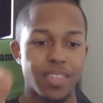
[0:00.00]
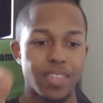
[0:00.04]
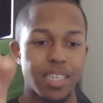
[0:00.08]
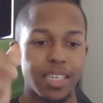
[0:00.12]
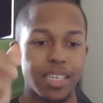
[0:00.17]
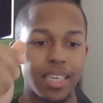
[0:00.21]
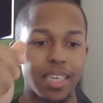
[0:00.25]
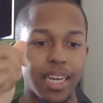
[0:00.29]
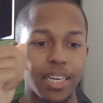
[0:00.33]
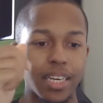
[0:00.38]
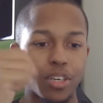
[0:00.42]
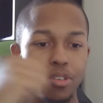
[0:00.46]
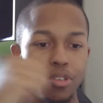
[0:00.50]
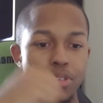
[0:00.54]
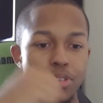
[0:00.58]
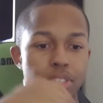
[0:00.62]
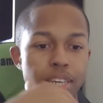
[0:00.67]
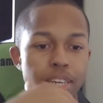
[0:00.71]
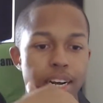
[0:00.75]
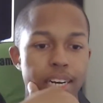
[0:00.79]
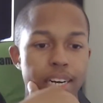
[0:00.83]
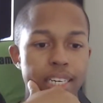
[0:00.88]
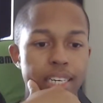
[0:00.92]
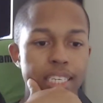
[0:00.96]
Like
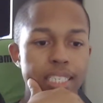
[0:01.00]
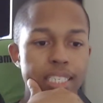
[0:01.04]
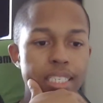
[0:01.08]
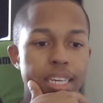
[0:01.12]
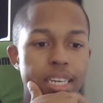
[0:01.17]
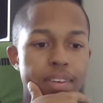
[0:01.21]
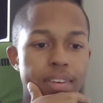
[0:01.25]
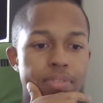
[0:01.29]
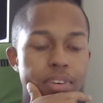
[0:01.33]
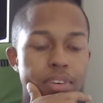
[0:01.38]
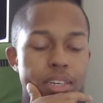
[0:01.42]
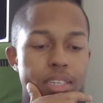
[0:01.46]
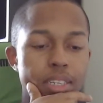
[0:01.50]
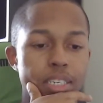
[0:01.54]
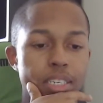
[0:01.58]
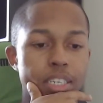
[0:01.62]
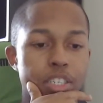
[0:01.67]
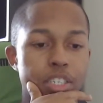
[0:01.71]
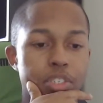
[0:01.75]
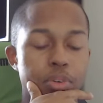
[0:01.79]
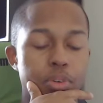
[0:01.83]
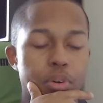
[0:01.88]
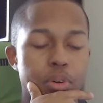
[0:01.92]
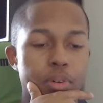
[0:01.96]
Kuzan, he definitely a
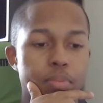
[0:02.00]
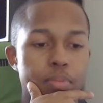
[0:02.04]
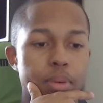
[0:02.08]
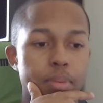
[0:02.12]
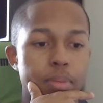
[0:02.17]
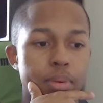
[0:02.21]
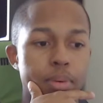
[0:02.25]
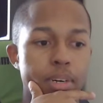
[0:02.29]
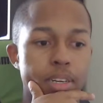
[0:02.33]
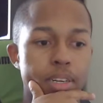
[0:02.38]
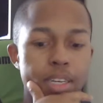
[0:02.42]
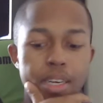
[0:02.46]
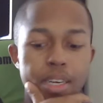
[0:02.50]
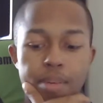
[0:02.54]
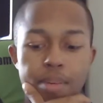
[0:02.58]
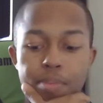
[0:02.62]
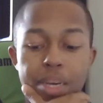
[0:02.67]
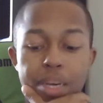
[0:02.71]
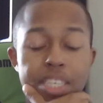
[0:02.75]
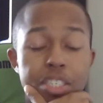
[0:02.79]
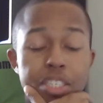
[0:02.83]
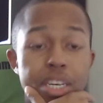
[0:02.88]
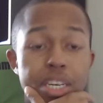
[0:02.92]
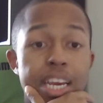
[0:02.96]
Sword member. It
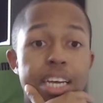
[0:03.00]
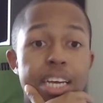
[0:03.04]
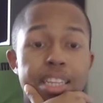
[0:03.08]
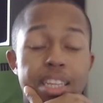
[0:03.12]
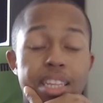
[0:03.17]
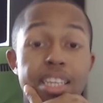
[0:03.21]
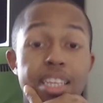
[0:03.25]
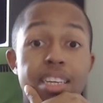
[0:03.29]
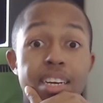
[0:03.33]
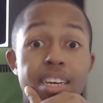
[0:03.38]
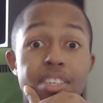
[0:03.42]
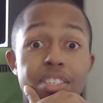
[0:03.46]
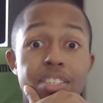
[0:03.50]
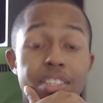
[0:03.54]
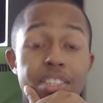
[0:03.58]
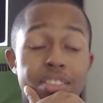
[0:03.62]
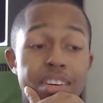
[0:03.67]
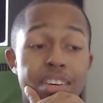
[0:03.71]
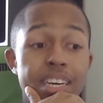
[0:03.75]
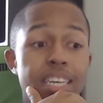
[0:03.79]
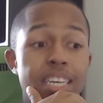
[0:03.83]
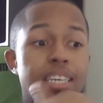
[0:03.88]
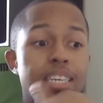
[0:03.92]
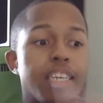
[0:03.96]
makes... Here's the
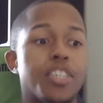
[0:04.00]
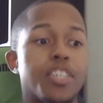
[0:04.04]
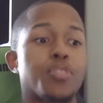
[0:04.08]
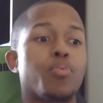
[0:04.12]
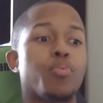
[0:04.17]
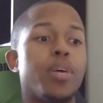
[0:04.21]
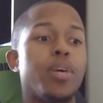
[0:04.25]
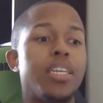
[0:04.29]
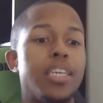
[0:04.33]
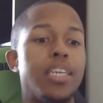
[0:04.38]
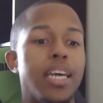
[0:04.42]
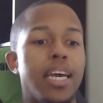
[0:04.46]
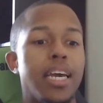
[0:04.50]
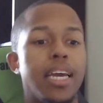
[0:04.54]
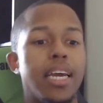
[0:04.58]
thing, because when...